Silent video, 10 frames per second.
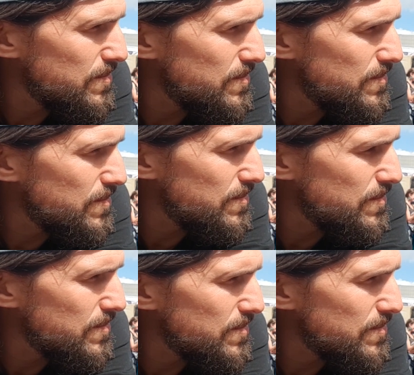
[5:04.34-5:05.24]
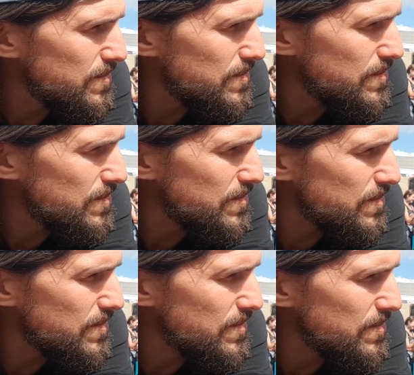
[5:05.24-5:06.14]

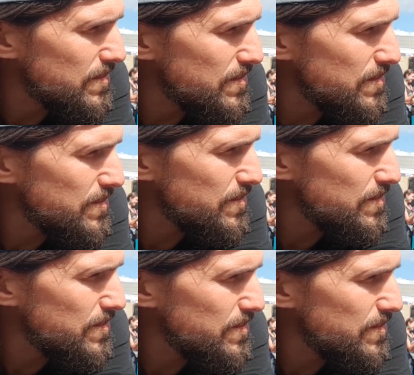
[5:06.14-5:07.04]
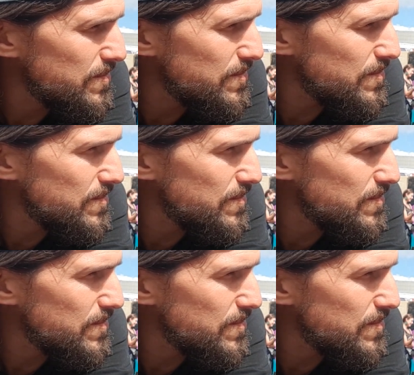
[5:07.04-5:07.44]
This person isn't speaking.